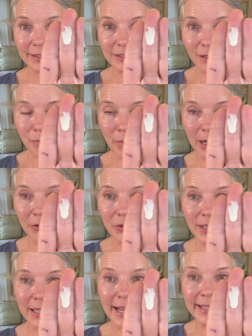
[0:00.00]
amount
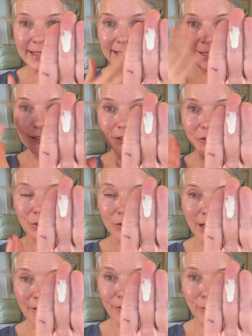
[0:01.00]
that I need to
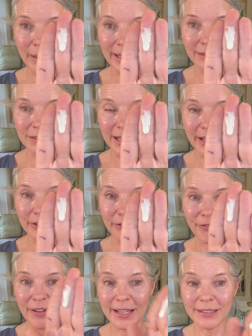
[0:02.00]
cover my entire
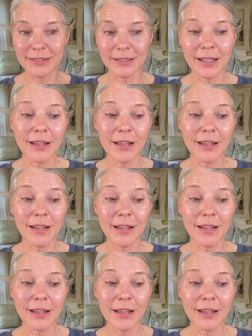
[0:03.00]
face.